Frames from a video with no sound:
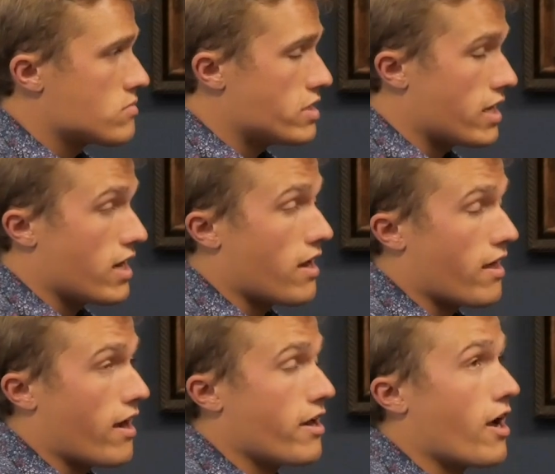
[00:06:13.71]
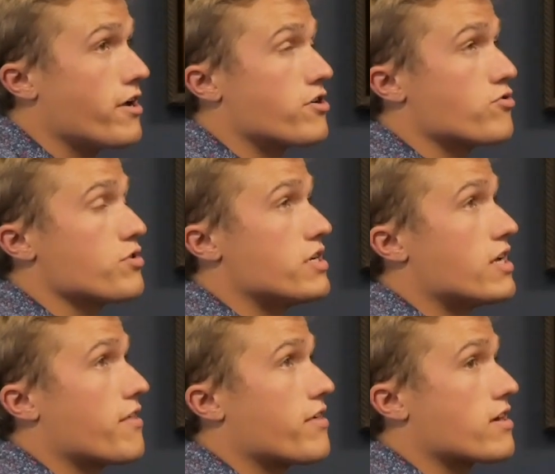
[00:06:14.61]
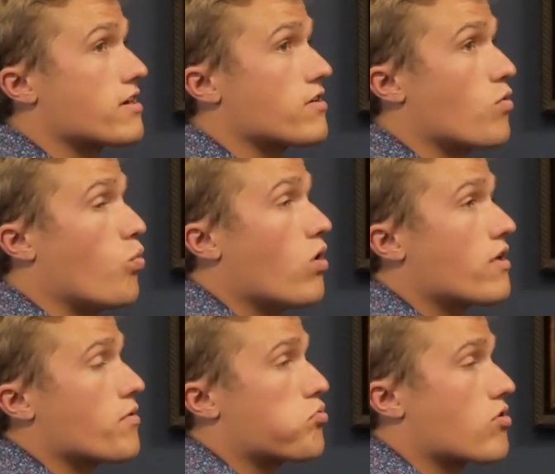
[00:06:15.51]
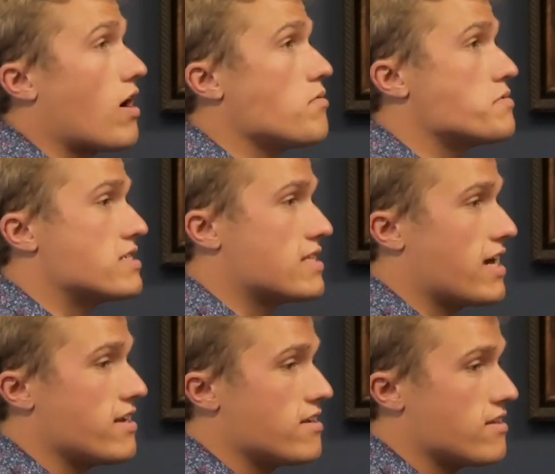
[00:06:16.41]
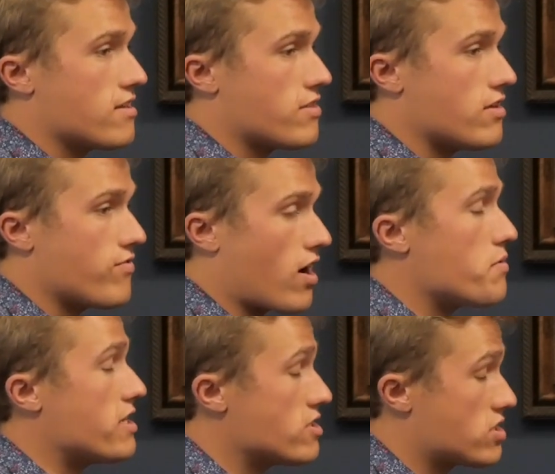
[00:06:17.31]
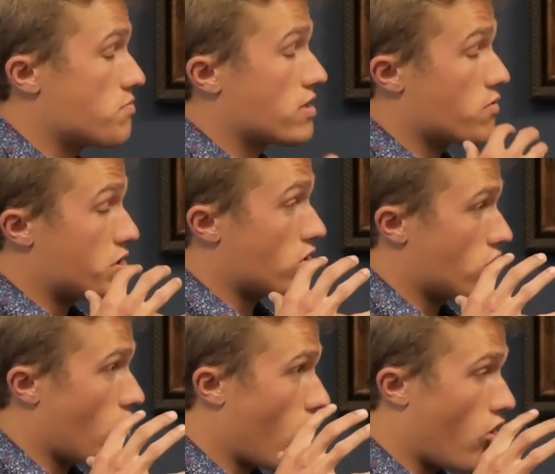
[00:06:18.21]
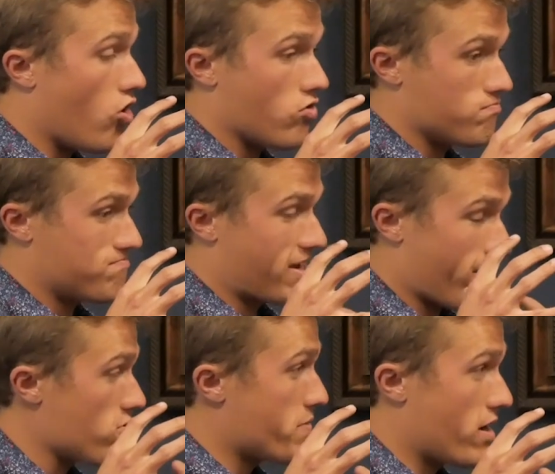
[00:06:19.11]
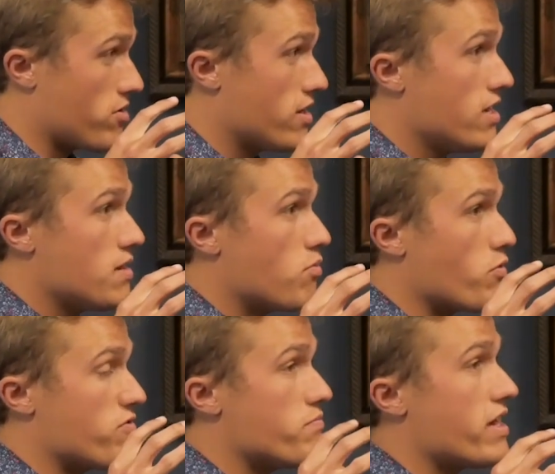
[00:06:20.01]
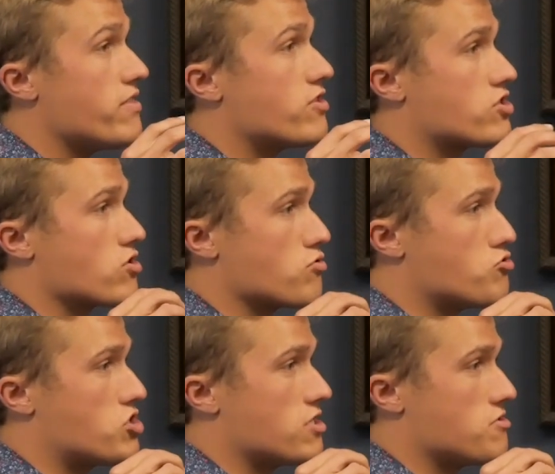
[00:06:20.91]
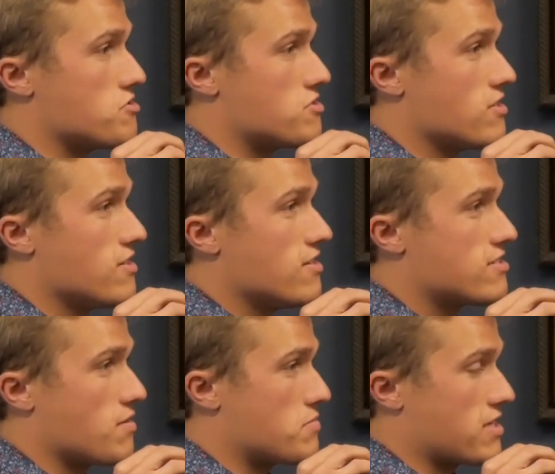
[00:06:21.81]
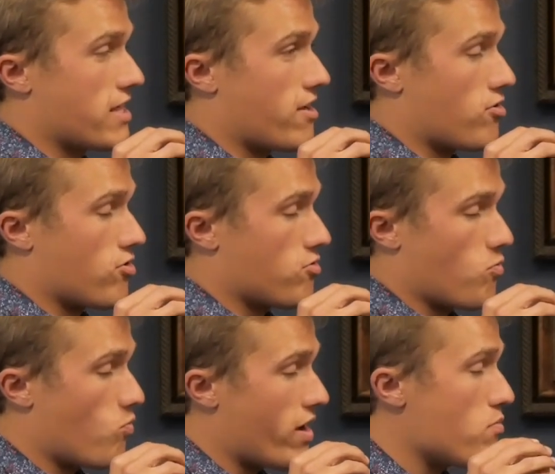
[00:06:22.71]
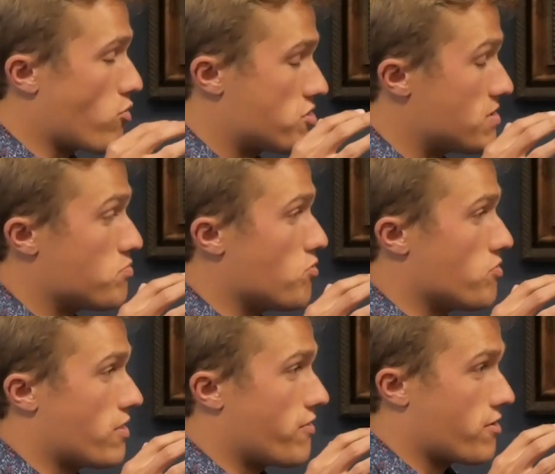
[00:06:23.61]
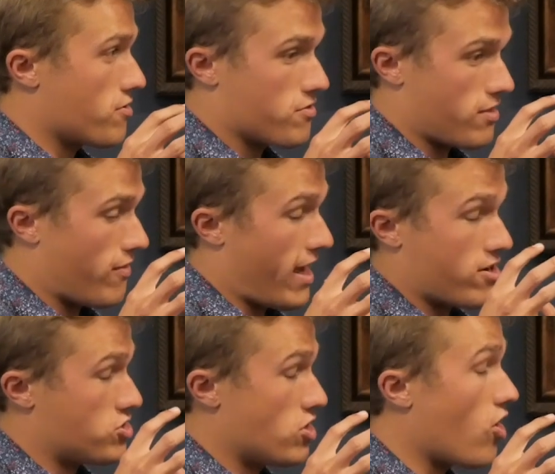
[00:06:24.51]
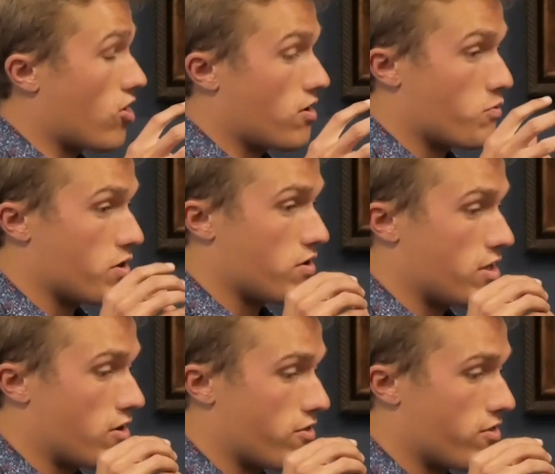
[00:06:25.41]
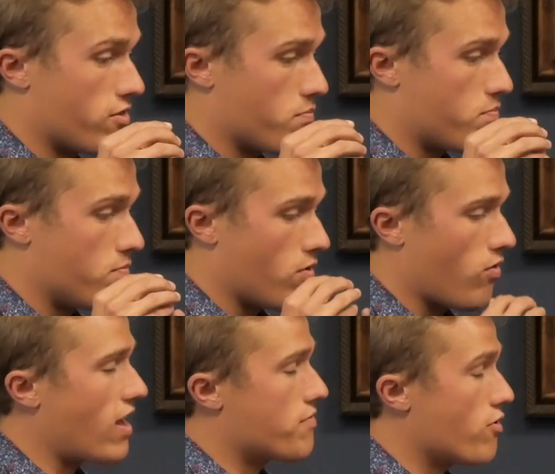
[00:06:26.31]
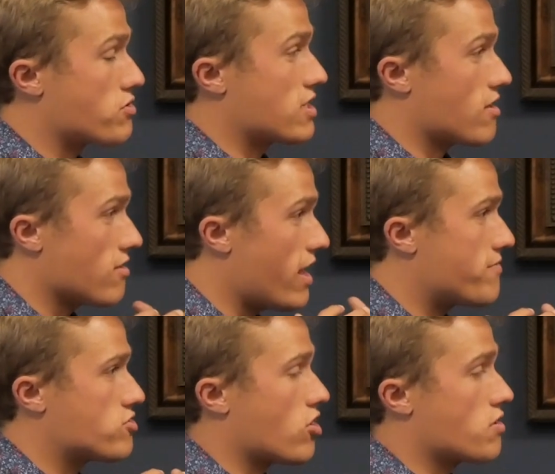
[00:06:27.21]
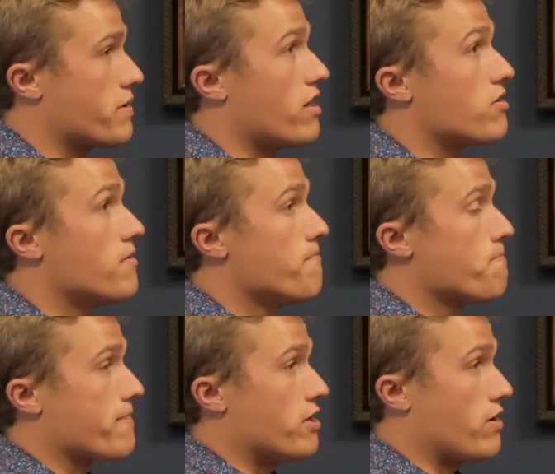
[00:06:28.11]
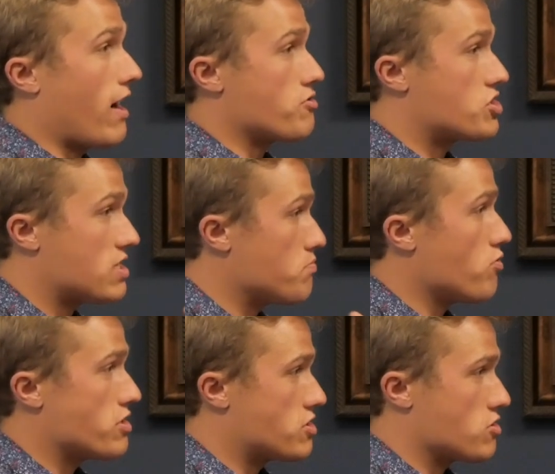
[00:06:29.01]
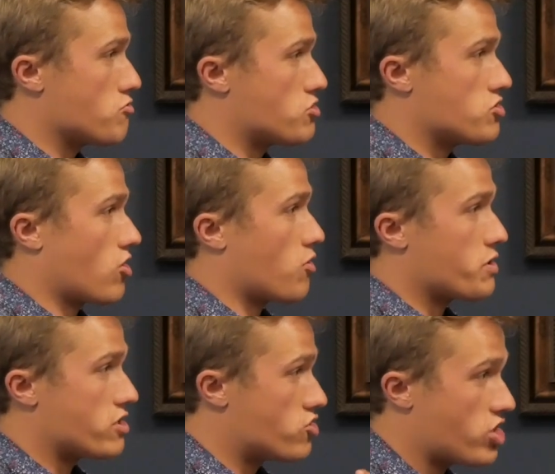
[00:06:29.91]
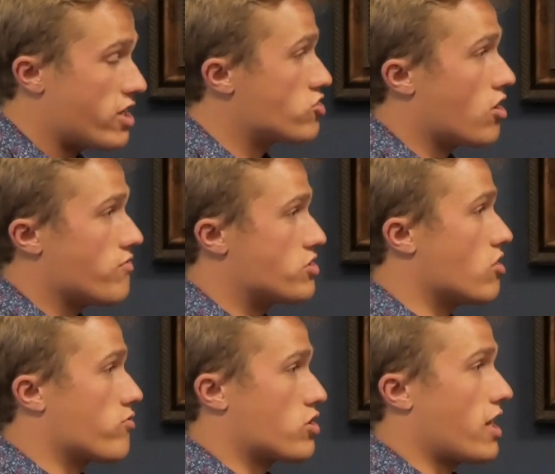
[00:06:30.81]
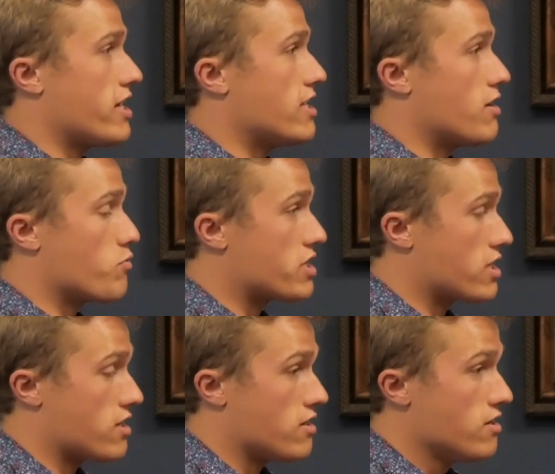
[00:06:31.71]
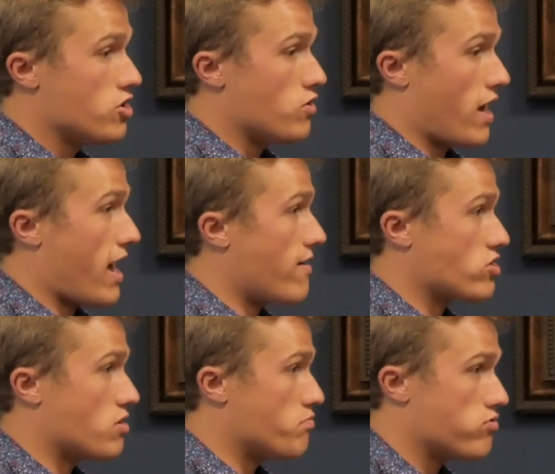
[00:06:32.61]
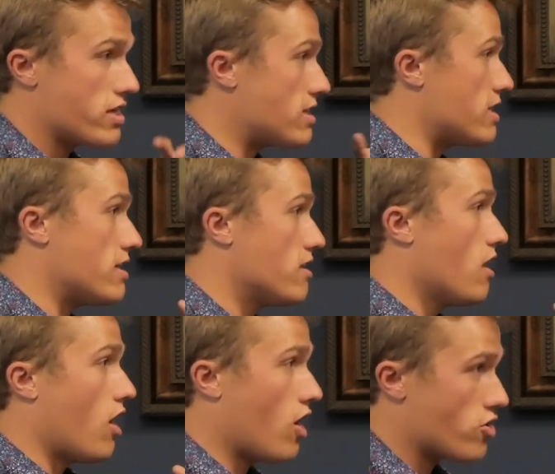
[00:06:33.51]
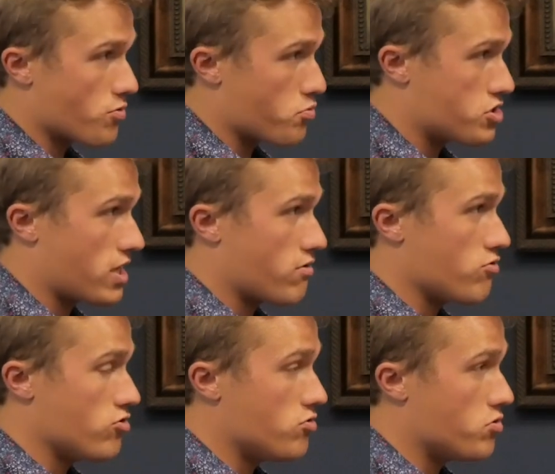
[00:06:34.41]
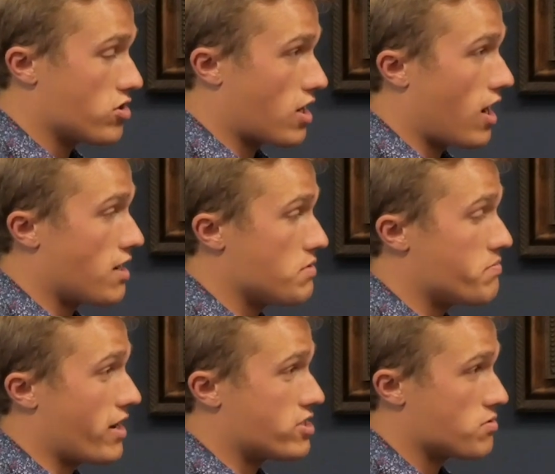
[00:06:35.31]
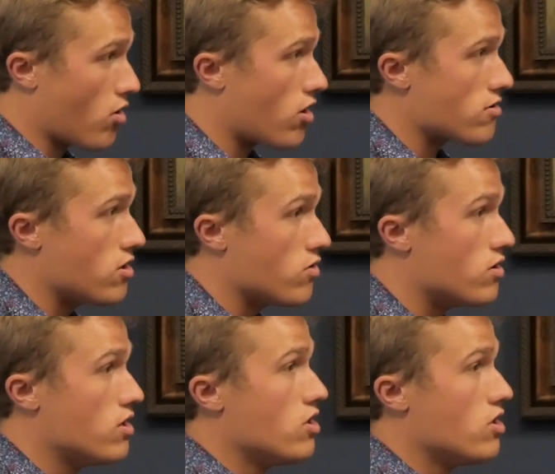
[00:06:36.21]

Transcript: Yeah, I agree. And I think one of the problems is that the environment is something that we all care about, but we've made the solutions something that are way more simple than they actually are. A lot of folks on the left talk about, how simple these solutions are. We can change all this overnight, and we can, have a completely 100% renewable economy by tomorrow,